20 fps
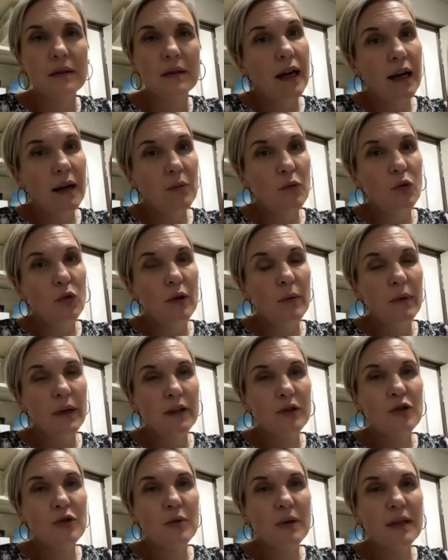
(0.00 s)
I'm all
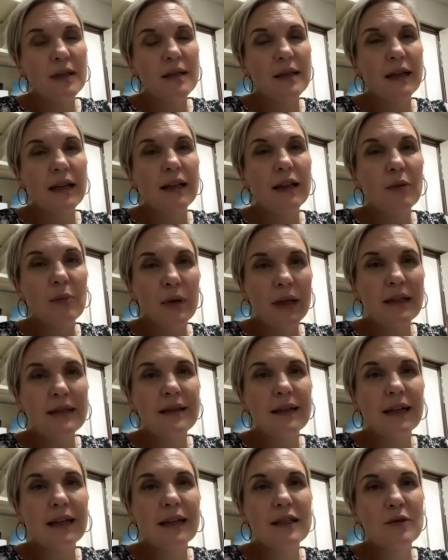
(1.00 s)
about choice. And the best
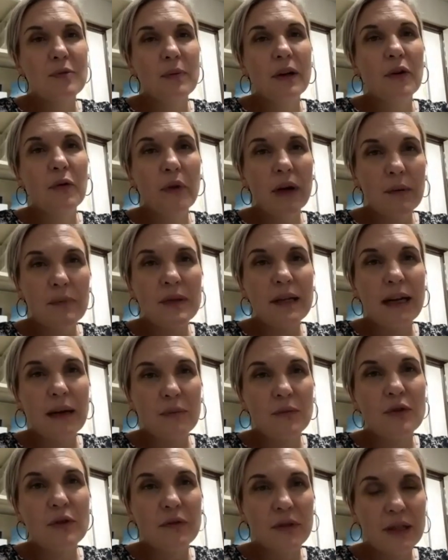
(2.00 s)
thing is when reps
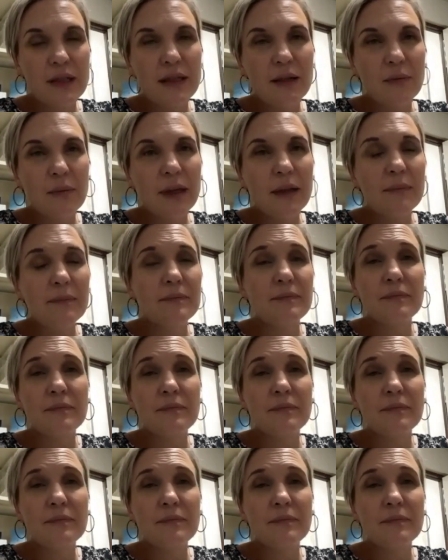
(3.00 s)
come to visit me,